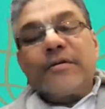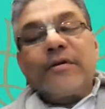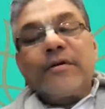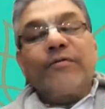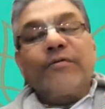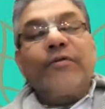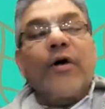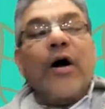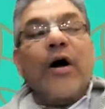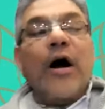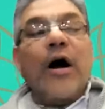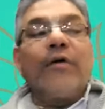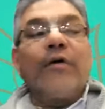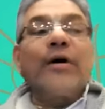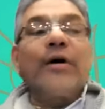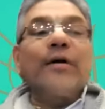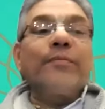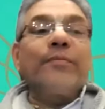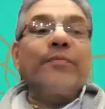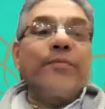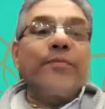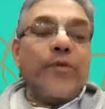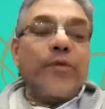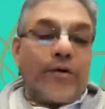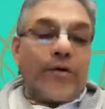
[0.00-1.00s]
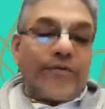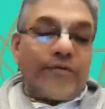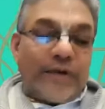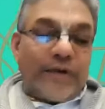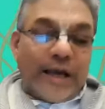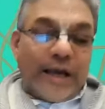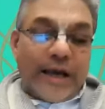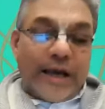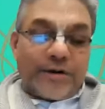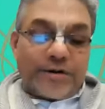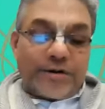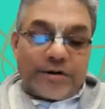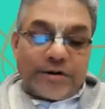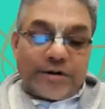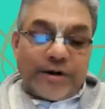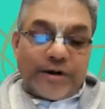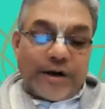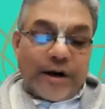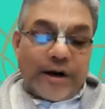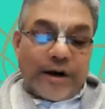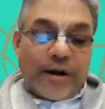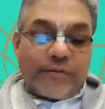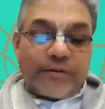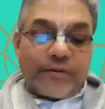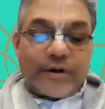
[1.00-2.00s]
for our purification
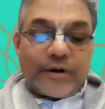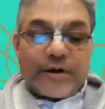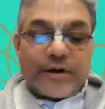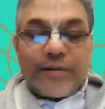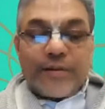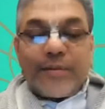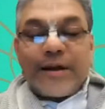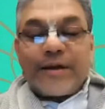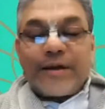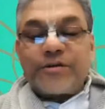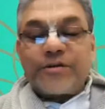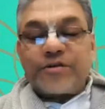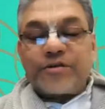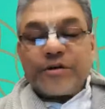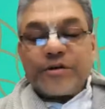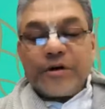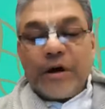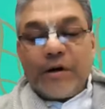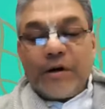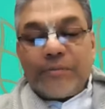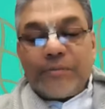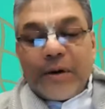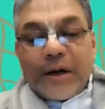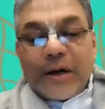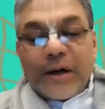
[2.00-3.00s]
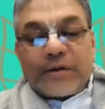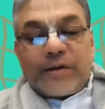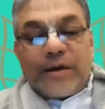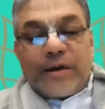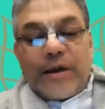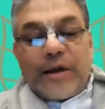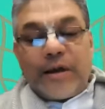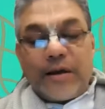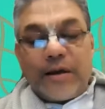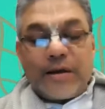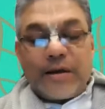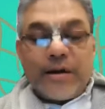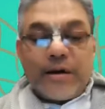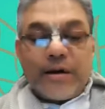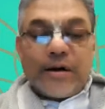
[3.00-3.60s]
and our dimension of bhakti